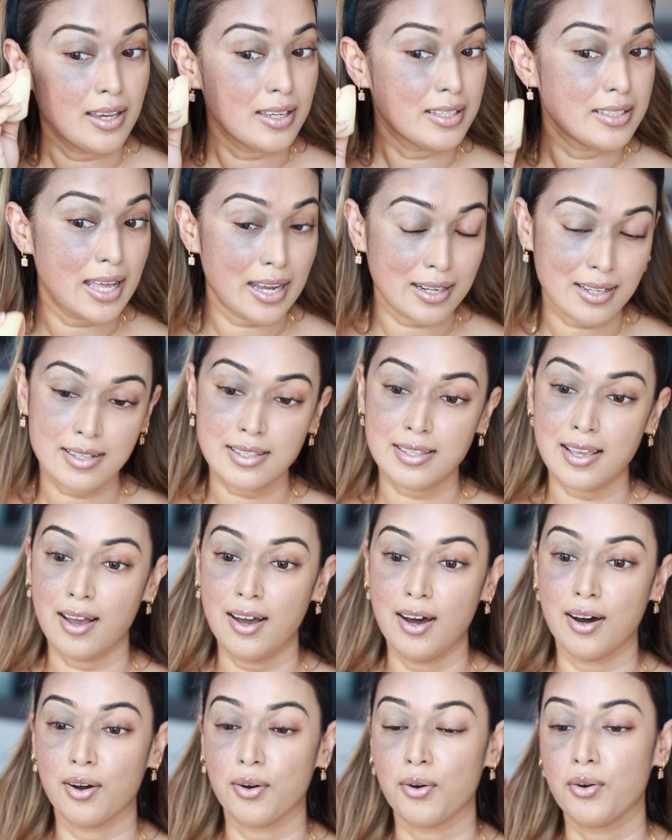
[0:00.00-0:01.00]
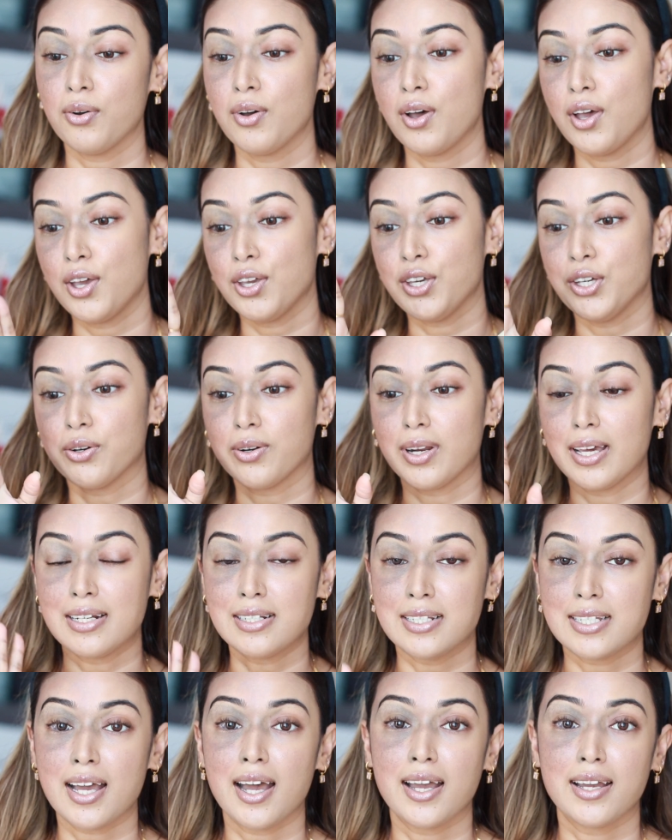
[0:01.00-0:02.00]
That is how your
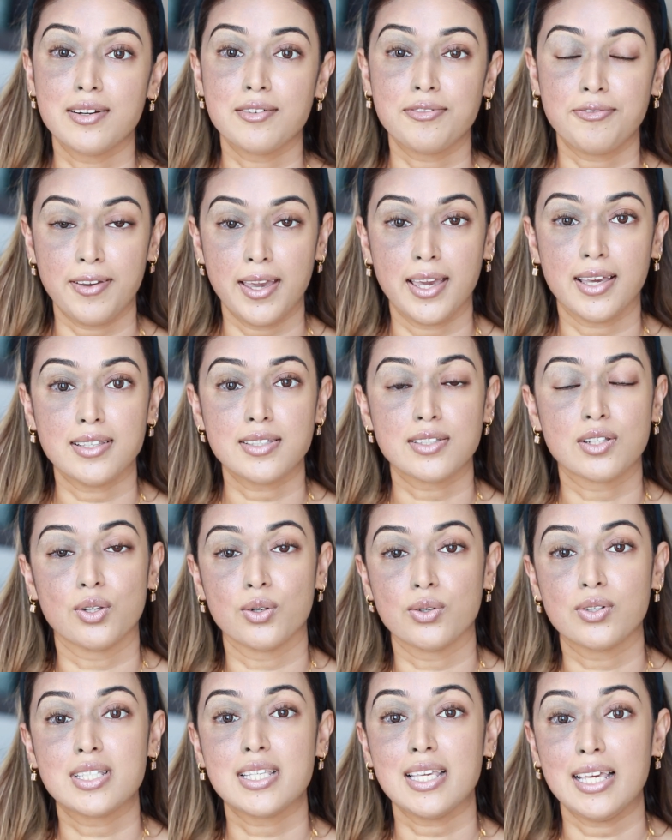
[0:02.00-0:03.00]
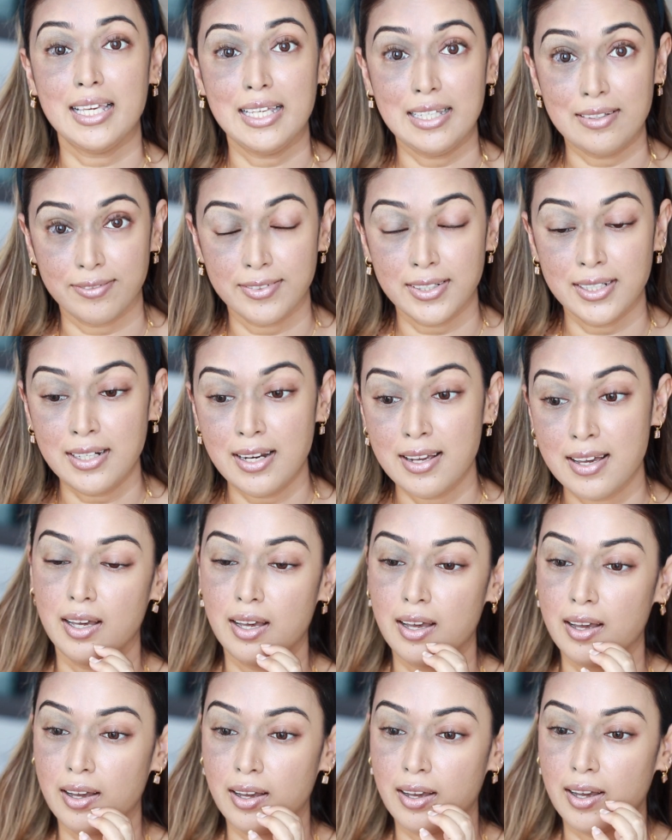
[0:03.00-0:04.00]
entire face looks even,
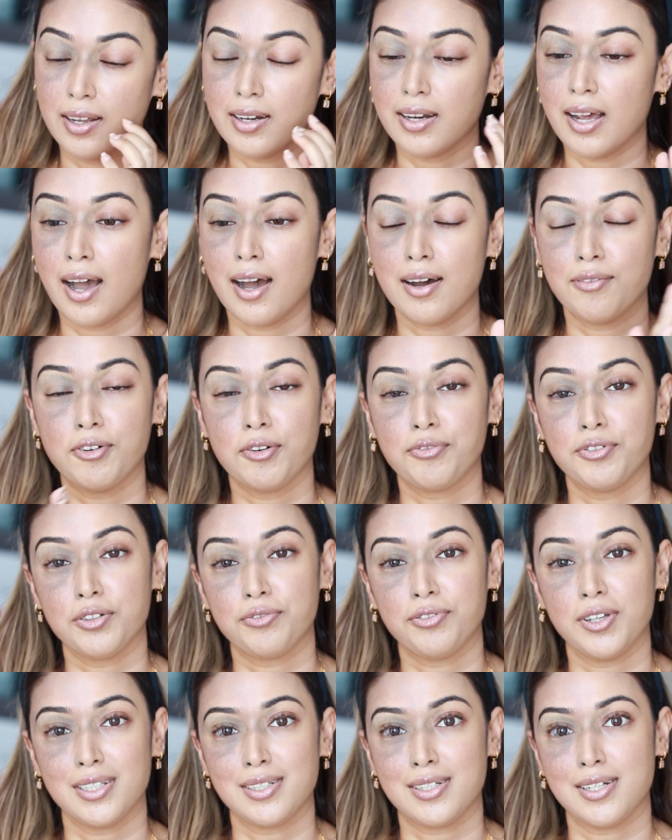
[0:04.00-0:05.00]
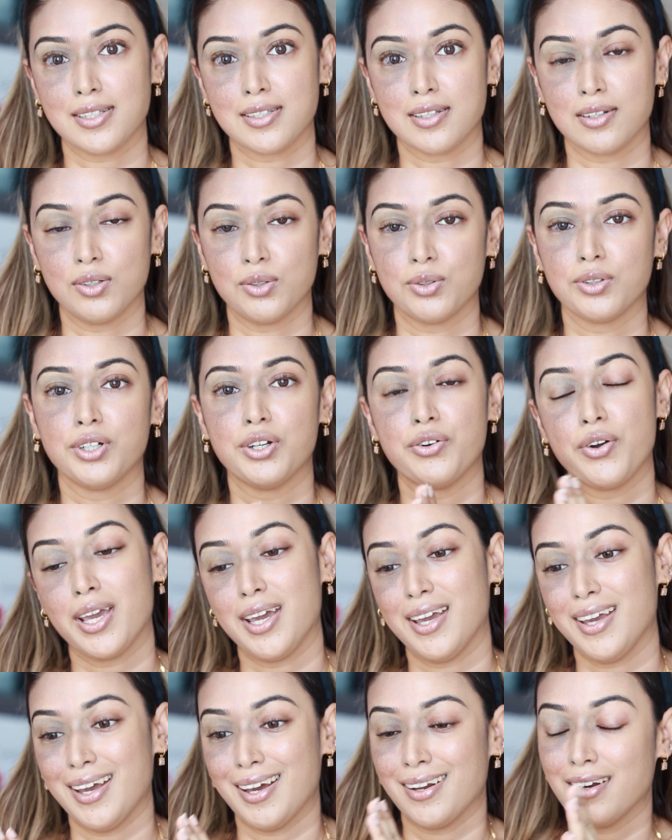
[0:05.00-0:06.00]
and half of your face doesn't look
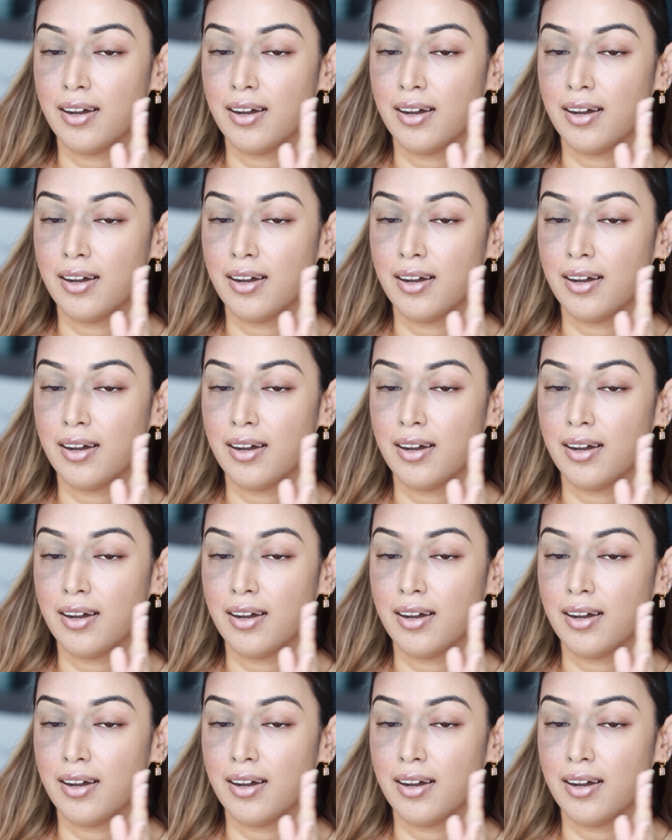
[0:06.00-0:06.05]
gray and